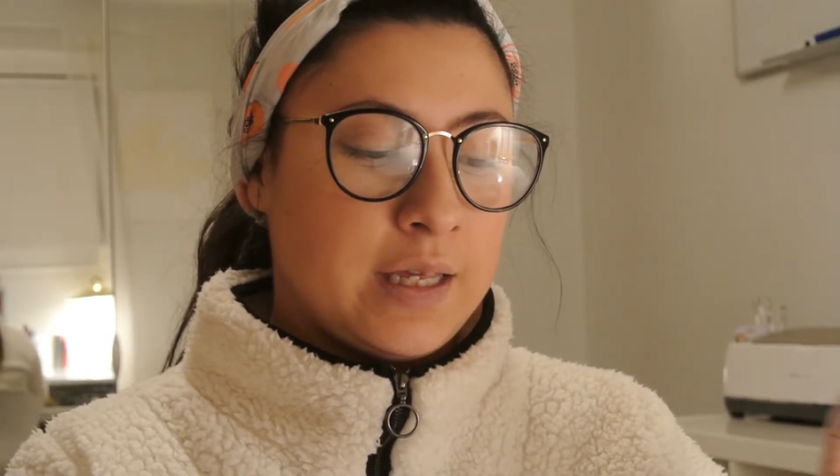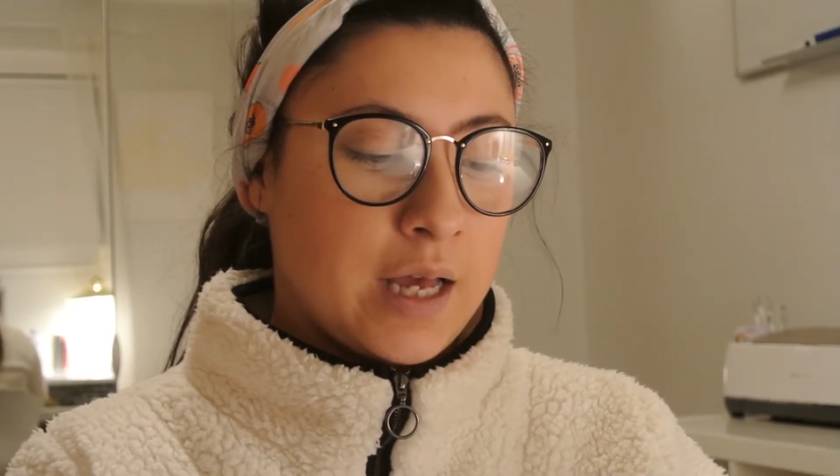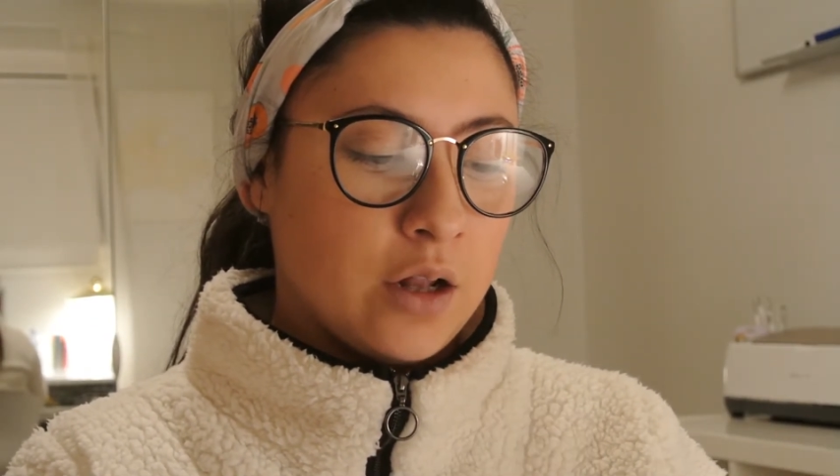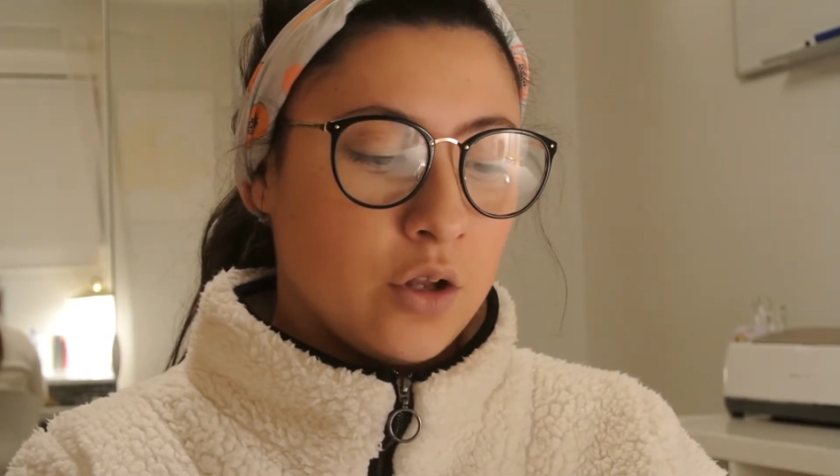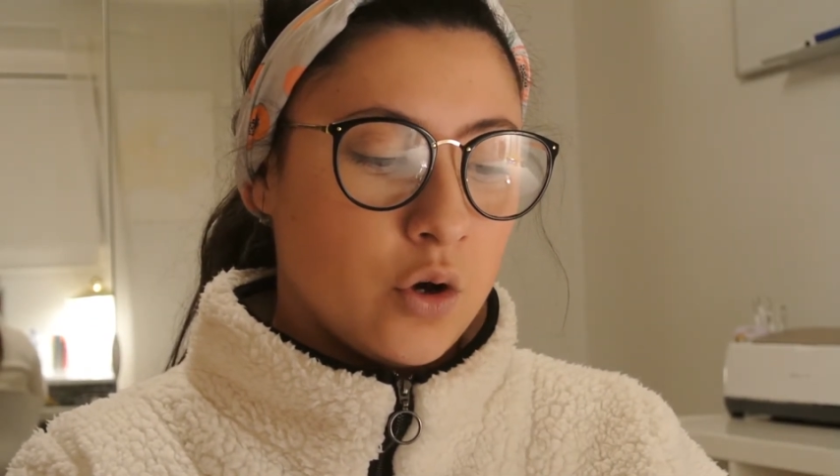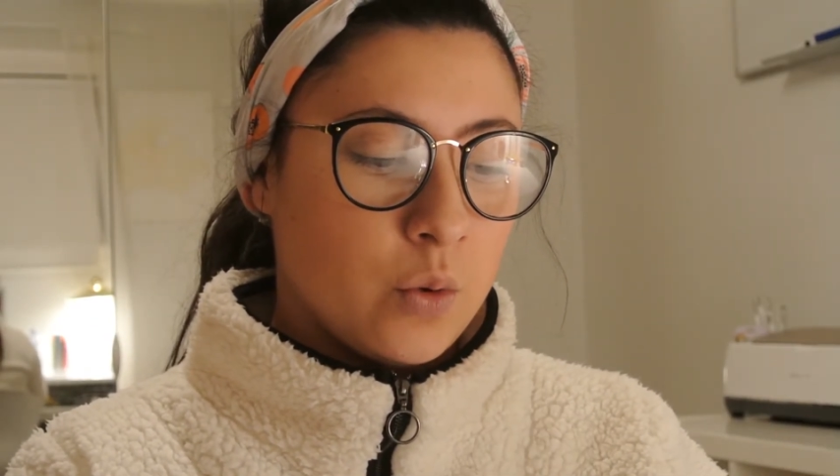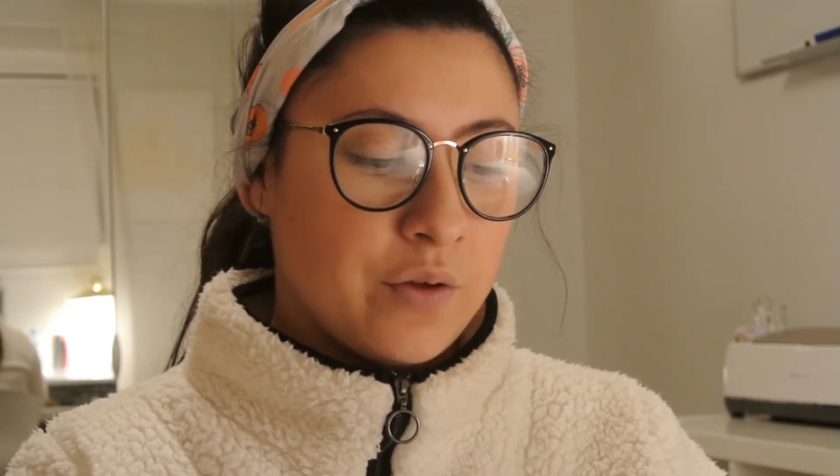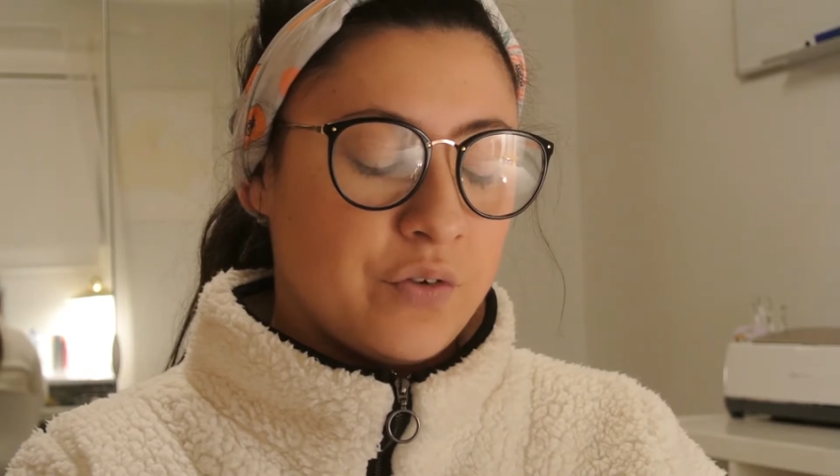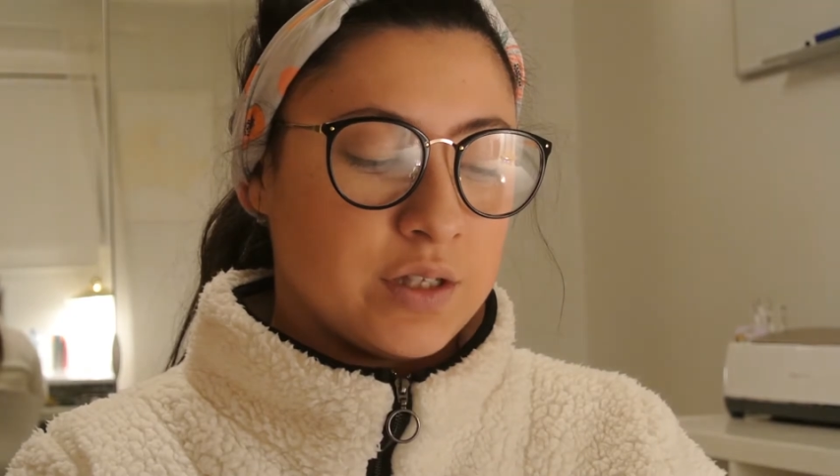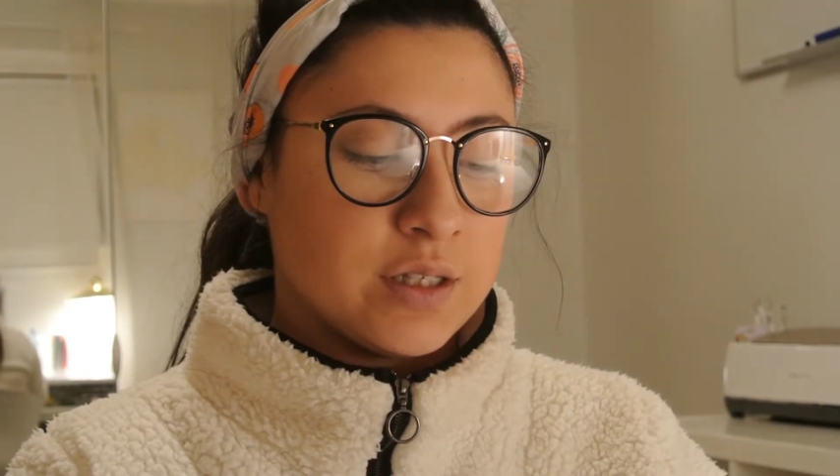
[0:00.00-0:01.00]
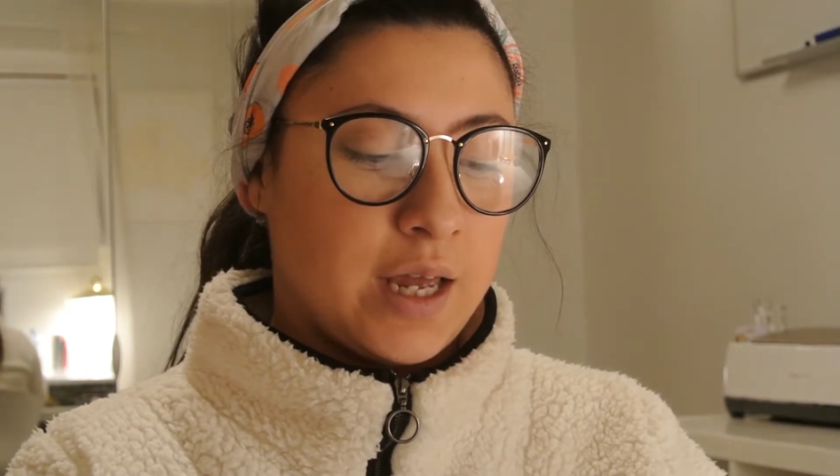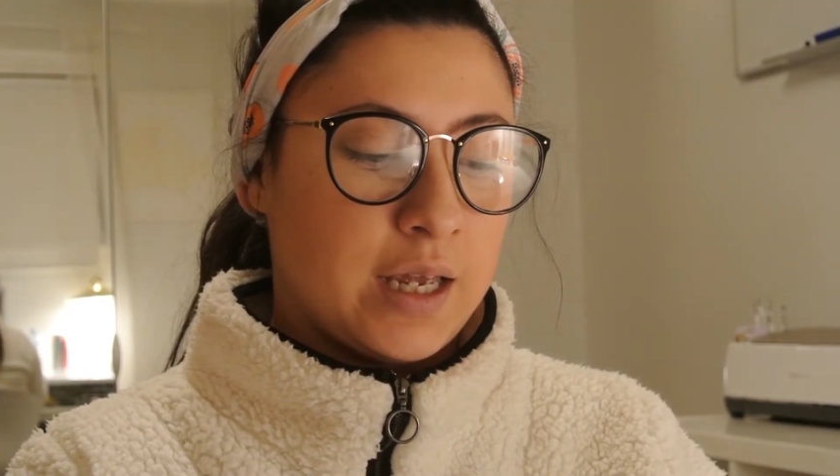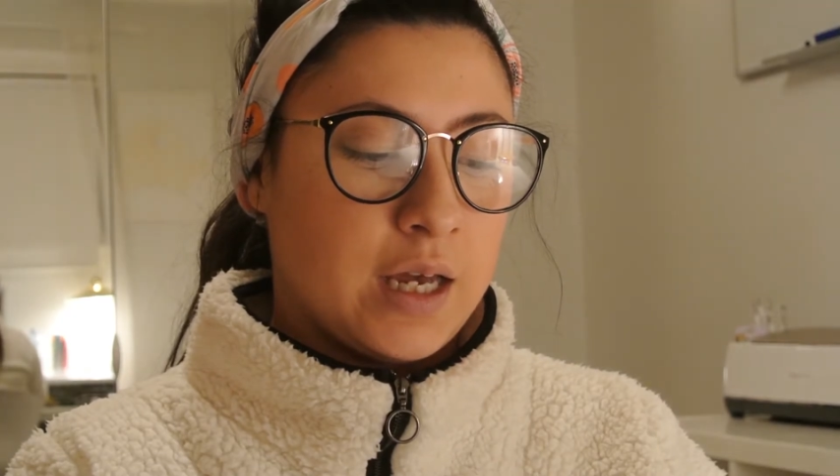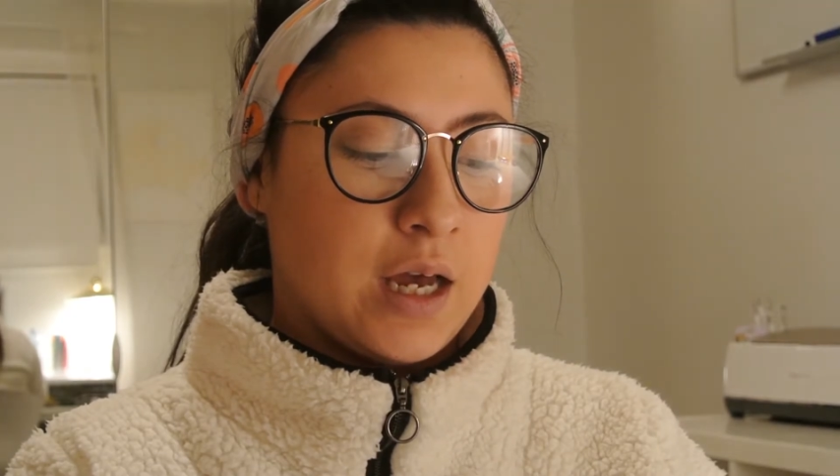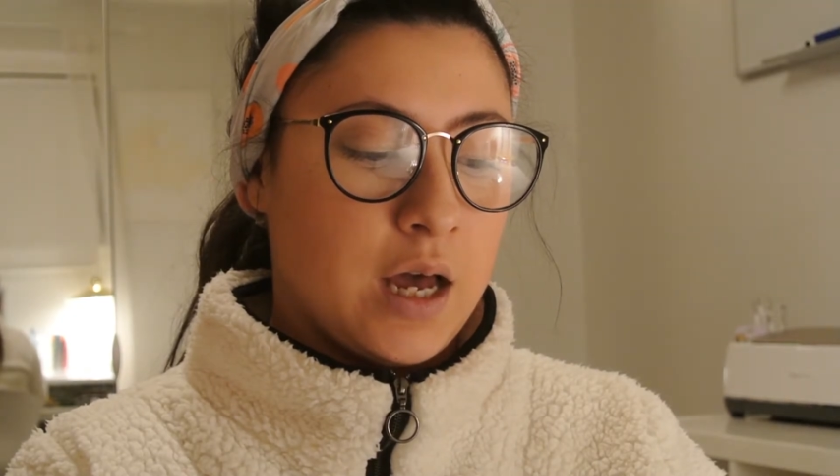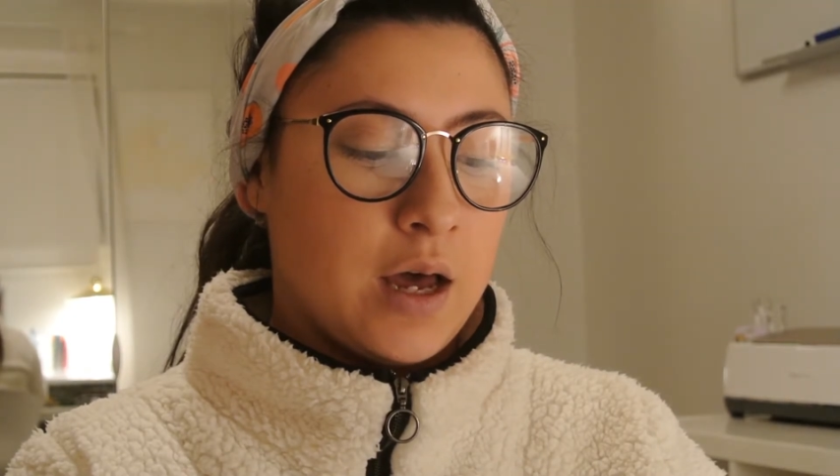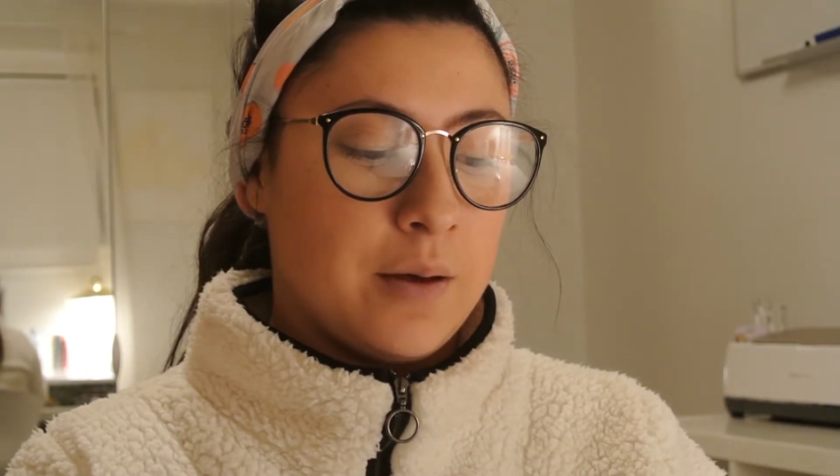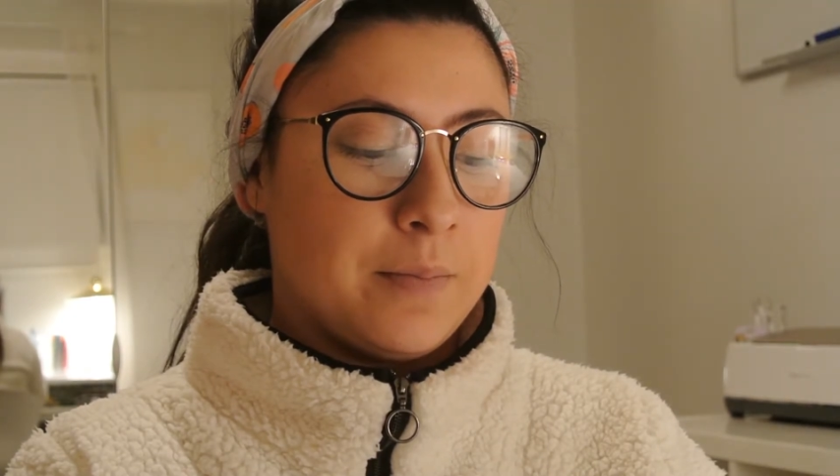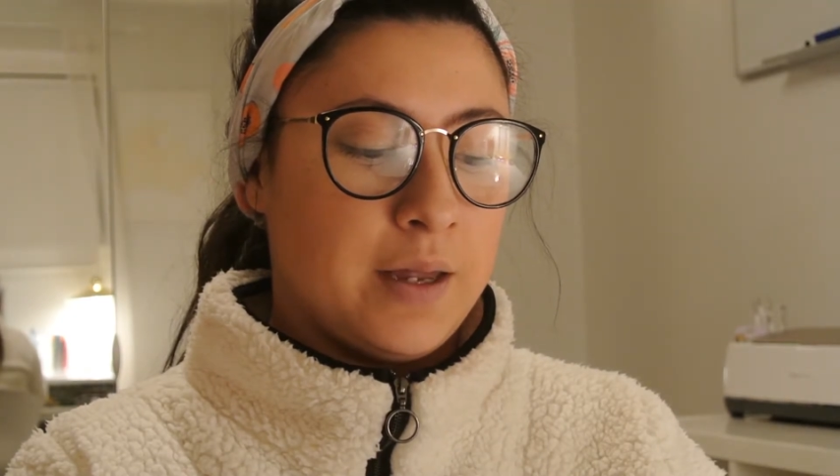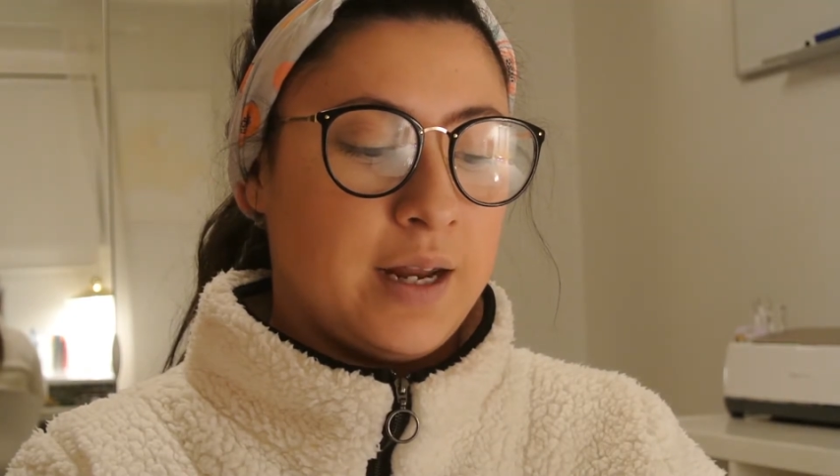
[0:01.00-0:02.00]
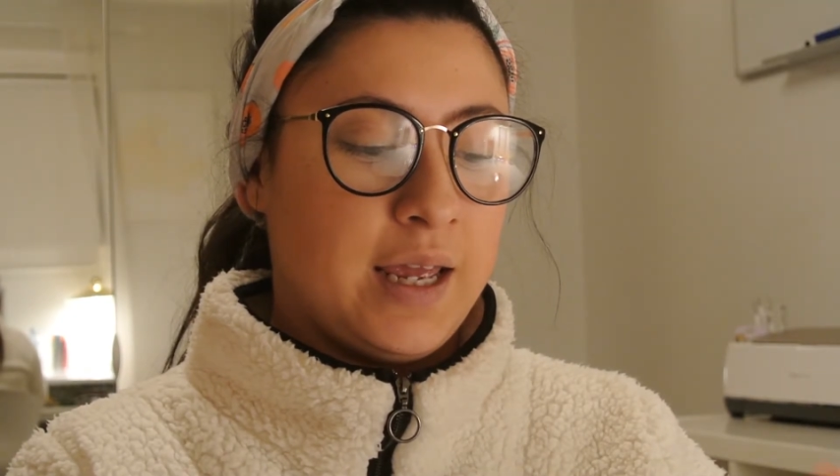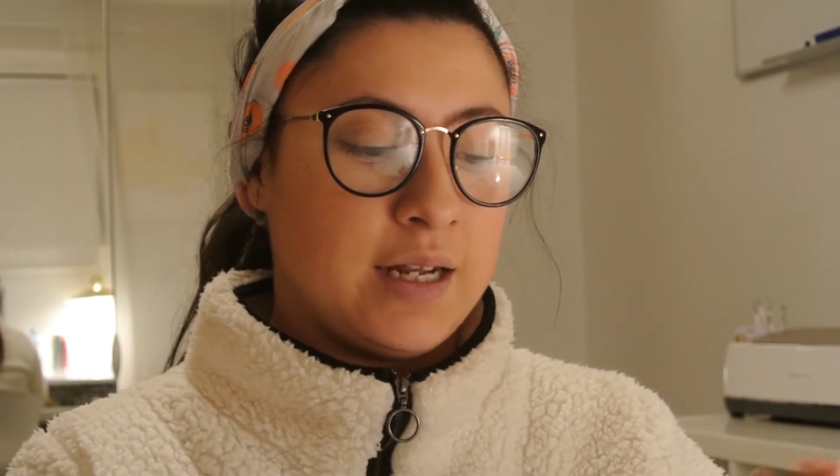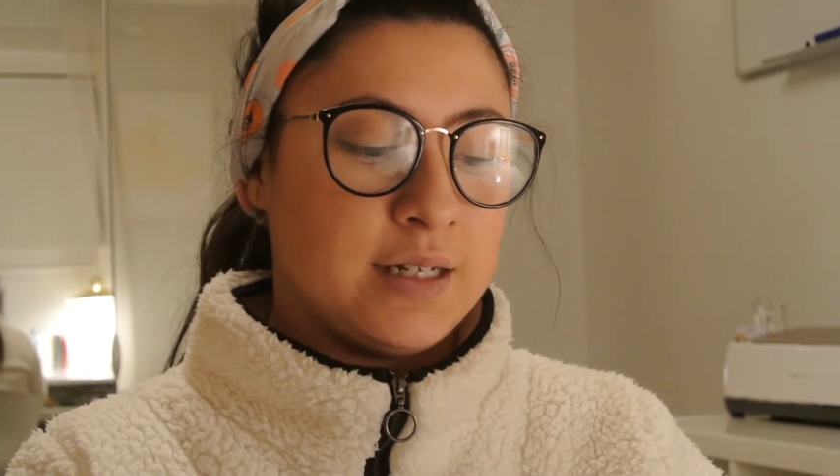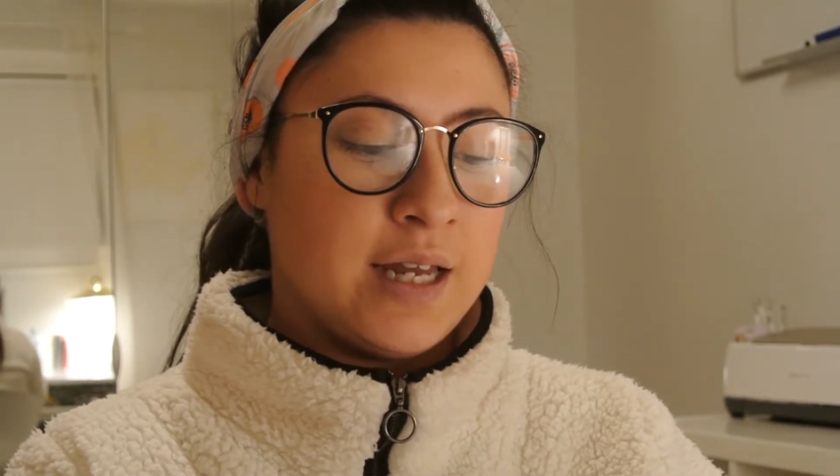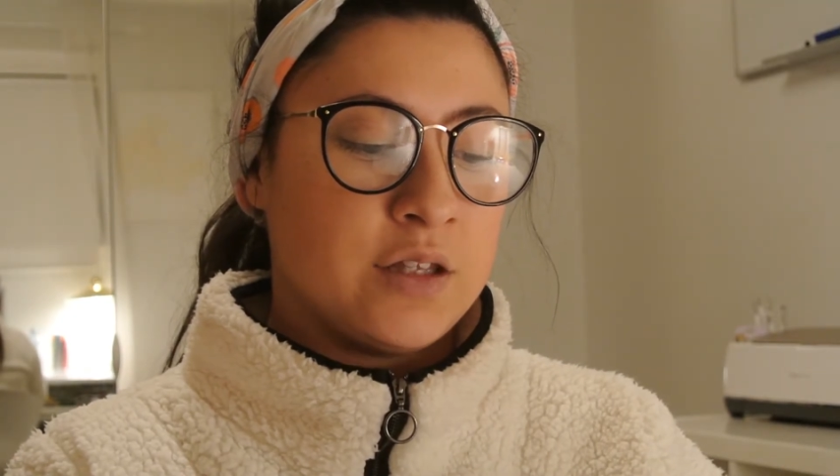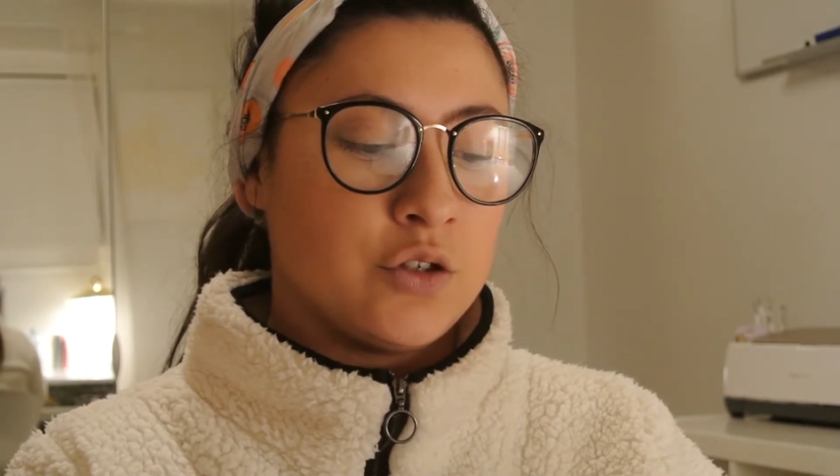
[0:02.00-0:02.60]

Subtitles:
yellow if it's like an indent.